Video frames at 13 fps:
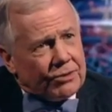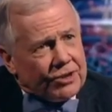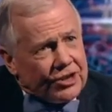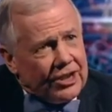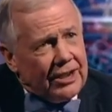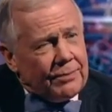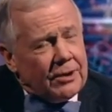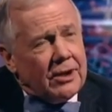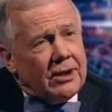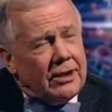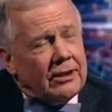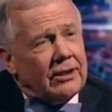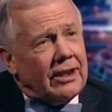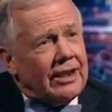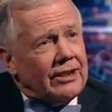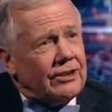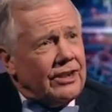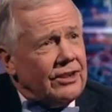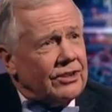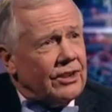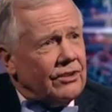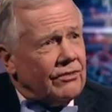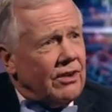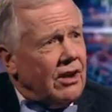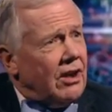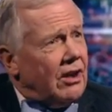but they were cheap in the 19th
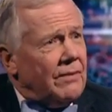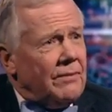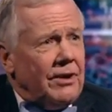century.